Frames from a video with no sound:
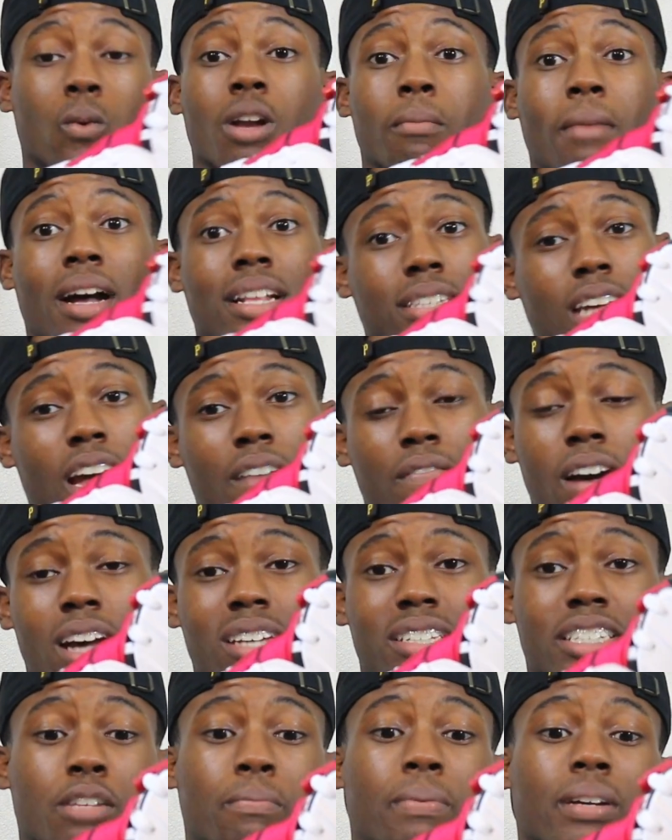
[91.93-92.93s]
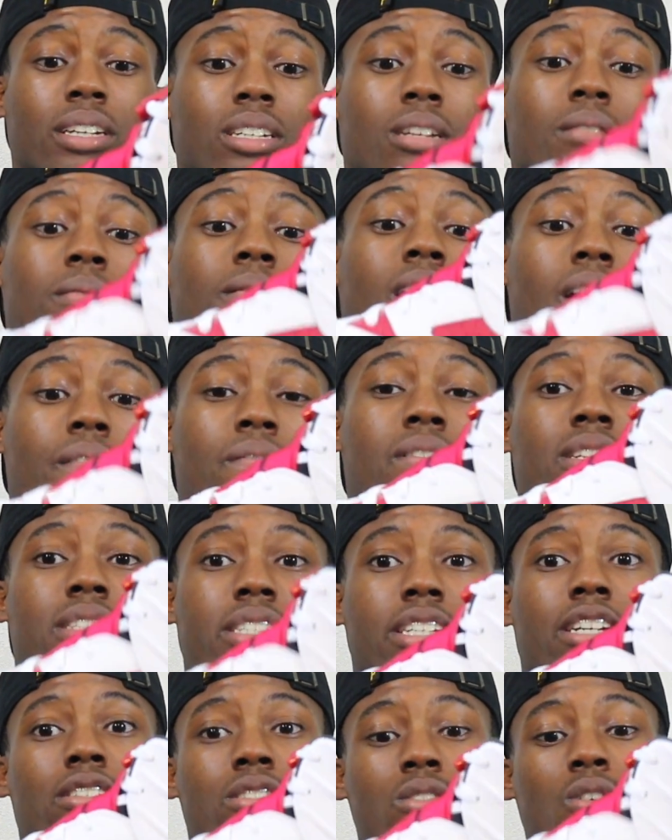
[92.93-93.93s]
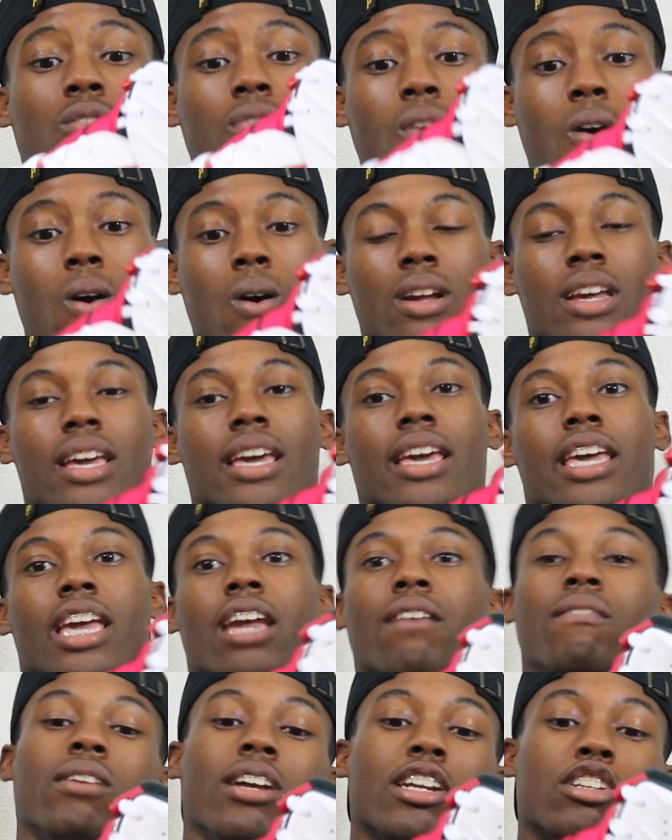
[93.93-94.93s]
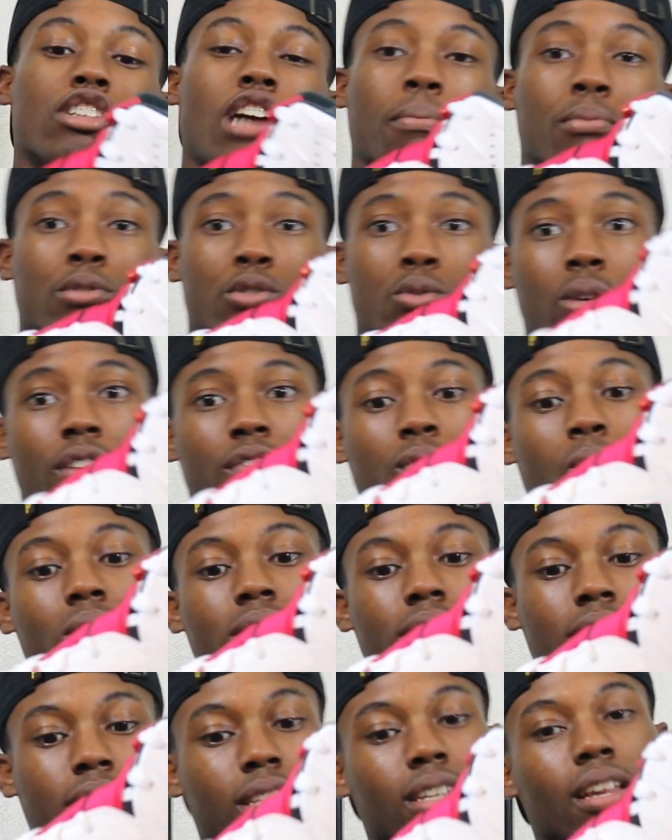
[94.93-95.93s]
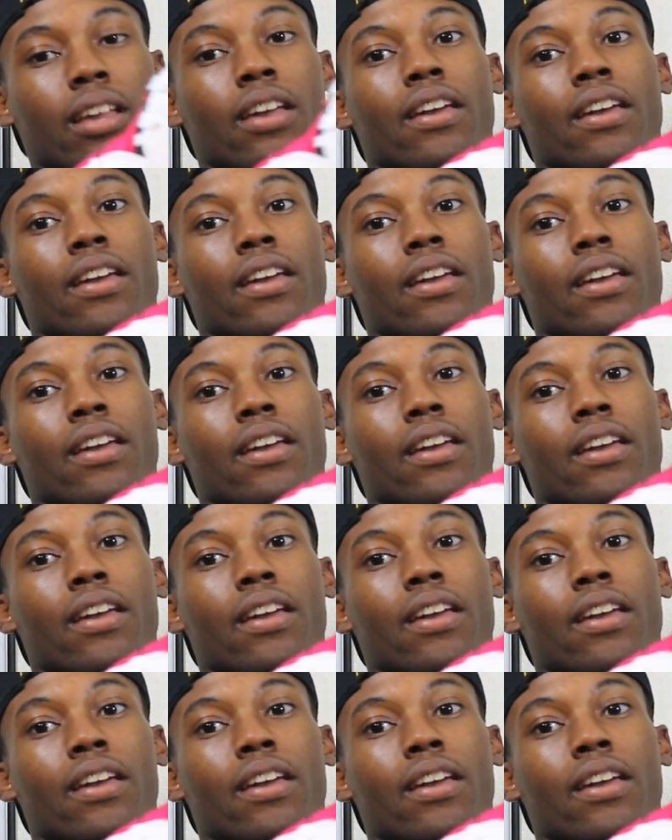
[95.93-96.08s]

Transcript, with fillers: one of my top five sneaker picks of, of this year so far, even though they dropped in twenty fourteen.